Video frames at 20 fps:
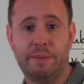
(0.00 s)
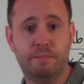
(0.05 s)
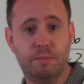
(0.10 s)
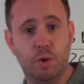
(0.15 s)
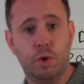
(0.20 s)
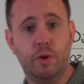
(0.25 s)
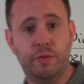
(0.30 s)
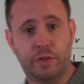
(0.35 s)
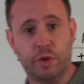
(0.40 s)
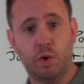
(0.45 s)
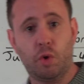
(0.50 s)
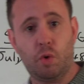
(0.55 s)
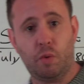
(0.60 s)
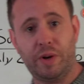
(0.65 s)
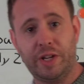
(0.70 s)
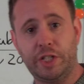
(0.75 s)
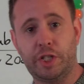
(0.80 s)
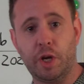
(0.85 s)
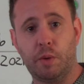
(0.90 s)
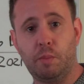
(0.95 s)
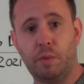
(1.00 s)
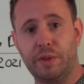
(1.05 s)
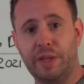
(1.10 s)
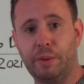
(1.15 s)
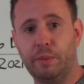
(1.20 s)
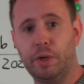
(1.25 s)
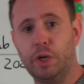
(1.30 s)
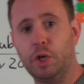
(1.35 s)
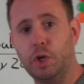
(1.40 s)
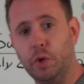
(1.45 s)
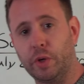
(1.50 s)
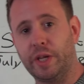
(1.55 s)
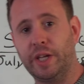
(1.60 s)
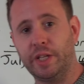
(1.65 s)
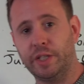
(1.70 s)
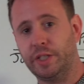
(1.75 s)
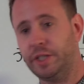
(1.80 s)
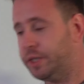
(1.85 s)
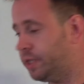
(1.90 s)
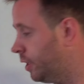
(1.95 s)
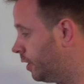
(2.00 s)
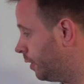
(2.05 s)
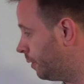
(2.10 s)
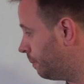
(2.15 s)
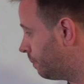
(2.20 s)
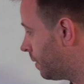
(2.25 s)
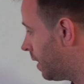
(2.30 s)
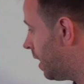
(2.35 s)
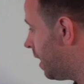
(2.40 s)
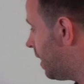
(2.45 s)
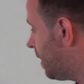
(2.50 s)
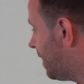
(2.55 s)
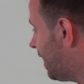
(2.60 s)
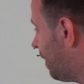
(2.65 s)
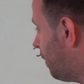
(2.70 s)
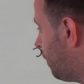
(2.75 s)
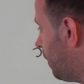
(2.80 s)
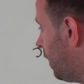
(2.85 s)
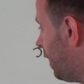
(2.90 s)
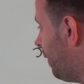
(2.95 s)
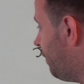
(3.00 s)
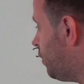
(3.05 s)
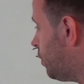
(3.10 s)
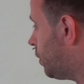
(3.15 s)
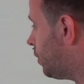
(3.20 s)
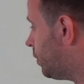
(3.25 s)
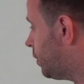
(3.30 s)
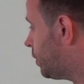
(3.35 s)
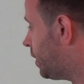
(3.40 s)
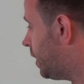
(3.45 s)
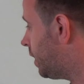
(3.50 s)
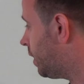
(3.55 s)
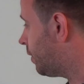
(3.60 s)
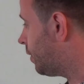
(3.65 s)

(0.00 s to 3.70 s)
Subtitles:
moved and already done what they were looking to do. Now, if you consider